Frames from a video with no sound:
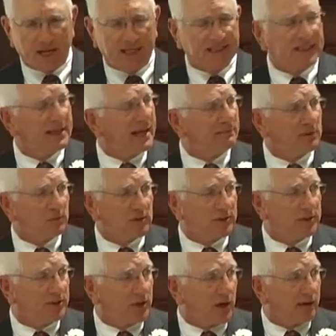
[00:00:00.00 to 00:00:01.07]
It never
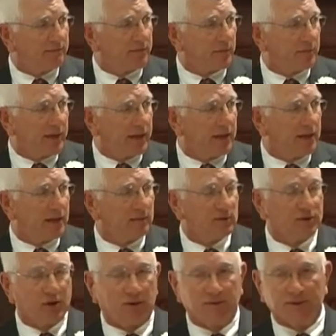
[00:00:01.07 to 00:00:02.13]
was a job for me. It
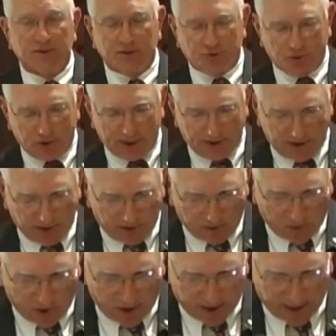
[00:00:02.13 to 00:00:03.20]
was always a joy to go
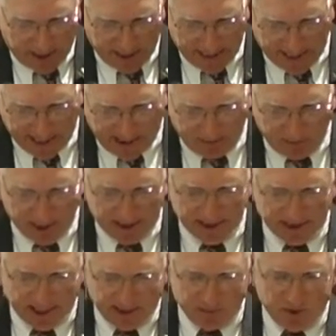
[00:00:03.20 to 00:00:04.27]
to work, and how
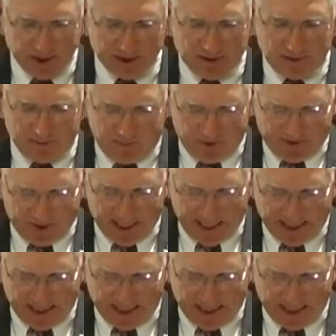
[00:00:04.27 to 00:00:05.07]
blessed I was with